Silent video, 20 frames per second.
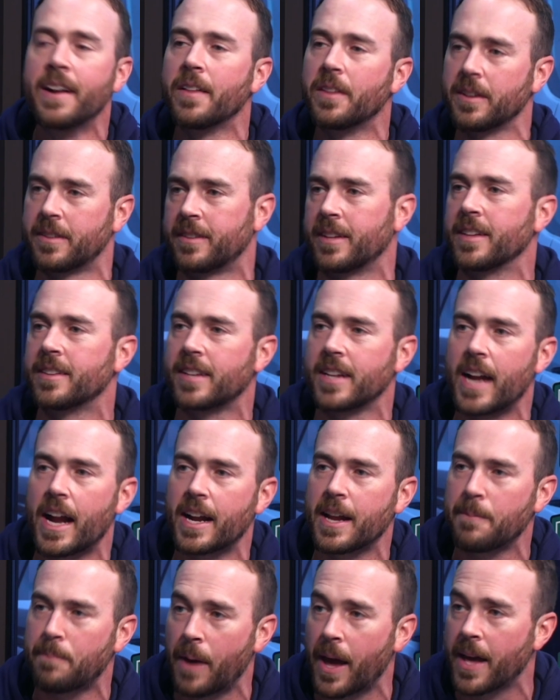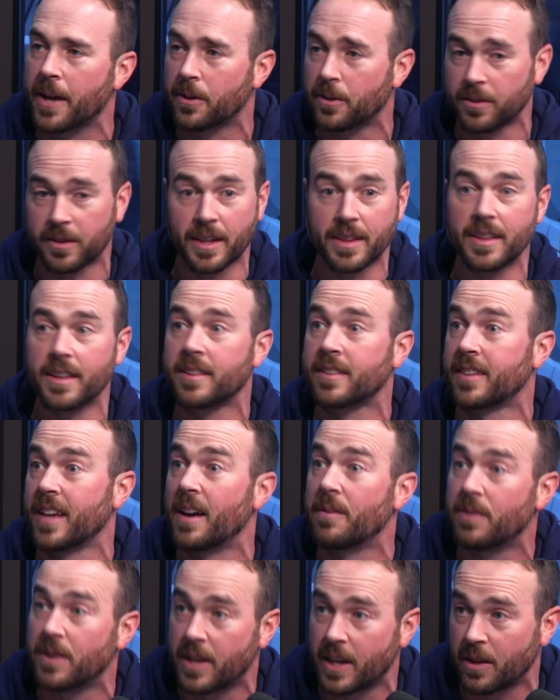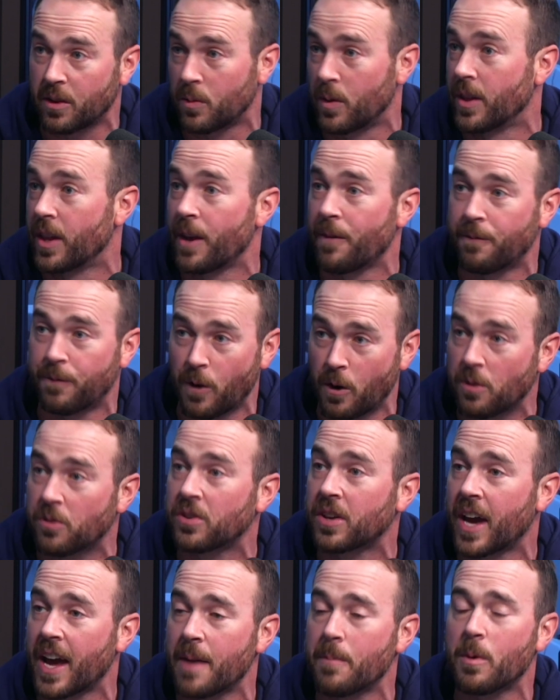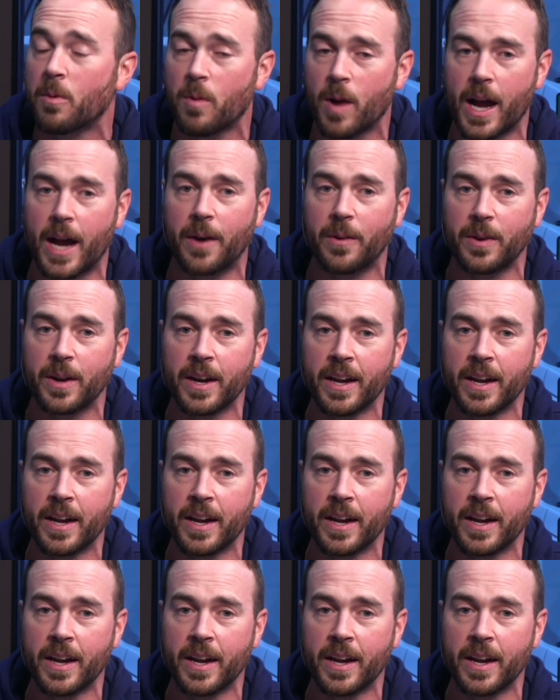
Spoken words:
the Cincinnati Bengals in the 70s when they first came around.